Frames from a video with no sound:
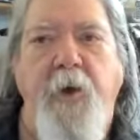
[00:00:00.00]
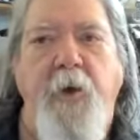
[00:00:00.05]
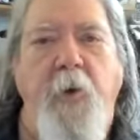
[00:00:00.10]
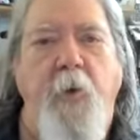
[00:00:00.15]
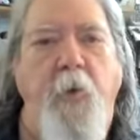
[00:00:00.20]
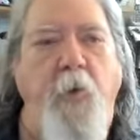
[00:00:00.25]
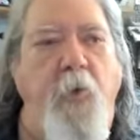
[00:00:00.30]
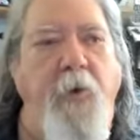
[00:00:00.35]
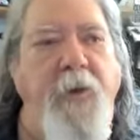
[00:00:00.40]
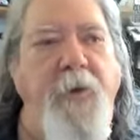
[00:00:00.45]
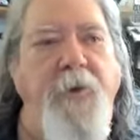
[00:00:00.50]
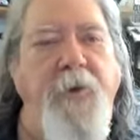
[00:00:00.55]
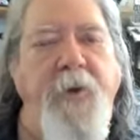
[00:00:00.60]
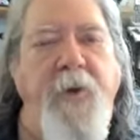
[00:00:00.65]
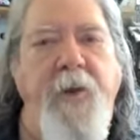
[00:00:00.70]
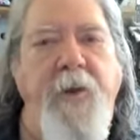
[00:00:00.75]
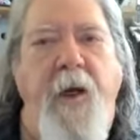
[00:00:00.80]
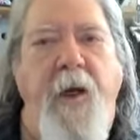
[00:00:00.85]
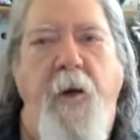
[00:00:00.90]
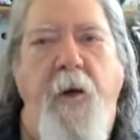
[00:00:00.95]

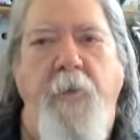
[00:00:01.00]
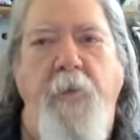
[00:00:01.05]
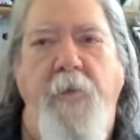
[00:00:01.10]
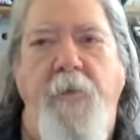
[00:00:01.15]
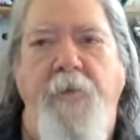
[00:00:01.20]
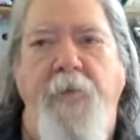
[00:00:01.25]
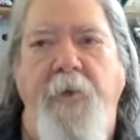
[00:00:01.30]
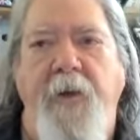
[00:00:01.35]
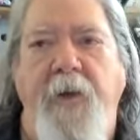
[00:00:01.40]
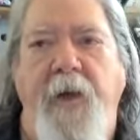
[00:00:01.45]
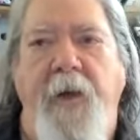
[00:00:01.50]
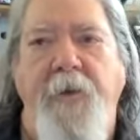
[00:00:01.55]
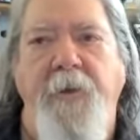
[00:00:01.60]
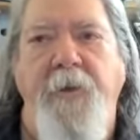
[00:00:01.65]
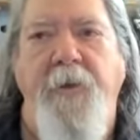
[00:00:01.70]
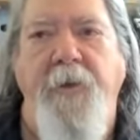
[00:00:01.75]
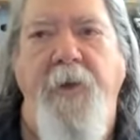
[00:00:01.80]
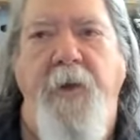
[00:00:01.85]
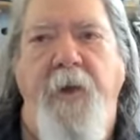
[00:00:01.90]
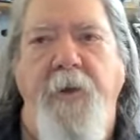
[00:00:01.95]
reaching out for that
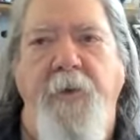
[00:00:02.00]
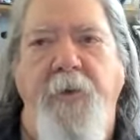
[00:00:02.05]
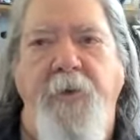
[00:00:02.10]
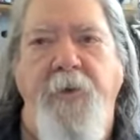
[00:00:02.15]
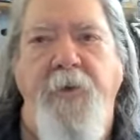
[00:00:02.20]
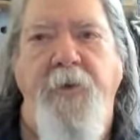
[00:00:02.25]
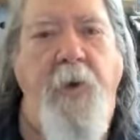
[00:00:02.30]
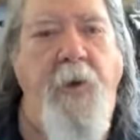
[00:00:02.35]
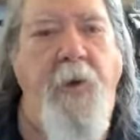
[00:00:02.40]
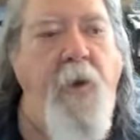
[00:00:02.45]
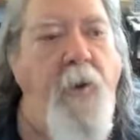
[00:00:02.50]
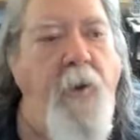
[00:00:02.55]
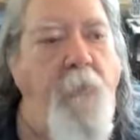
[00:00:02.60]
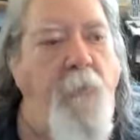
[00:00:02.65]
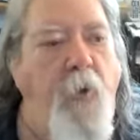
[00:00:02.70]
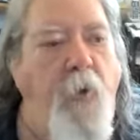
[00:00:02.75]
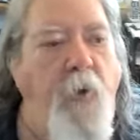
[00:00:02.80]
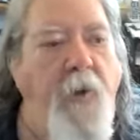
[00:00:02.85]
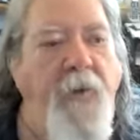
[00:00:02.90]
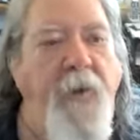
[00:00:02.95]
touch.
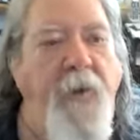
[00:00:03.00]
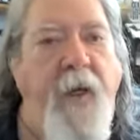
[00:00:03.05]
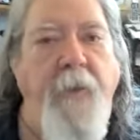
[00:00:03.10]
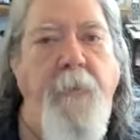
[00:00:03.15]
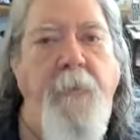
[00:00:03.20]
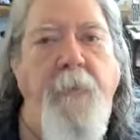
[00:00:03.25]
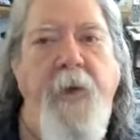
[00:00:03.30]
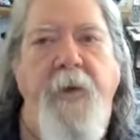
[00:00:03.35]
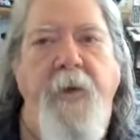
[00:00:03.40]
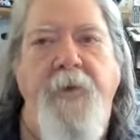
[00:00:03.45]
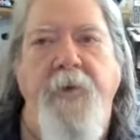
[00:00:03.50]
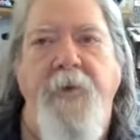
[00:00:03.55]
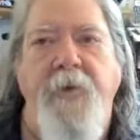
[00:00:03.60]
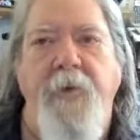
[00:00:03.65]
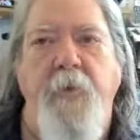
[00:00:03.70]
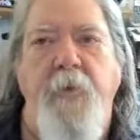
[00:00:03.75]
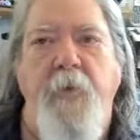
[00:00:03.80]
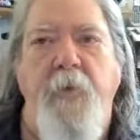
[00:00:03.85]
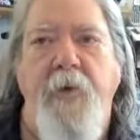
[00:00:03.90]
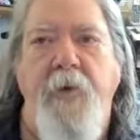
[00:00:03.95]
Boy, that makes it
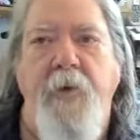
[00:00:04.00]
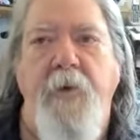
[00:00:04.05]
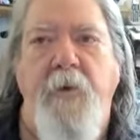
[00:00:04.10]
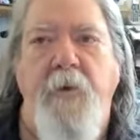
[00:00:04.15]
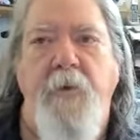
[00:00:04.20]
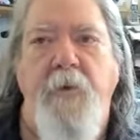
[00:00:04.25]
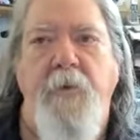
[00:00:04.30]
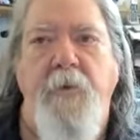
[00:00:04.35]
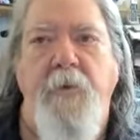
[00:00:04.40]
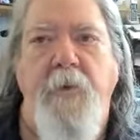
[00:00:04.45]
real.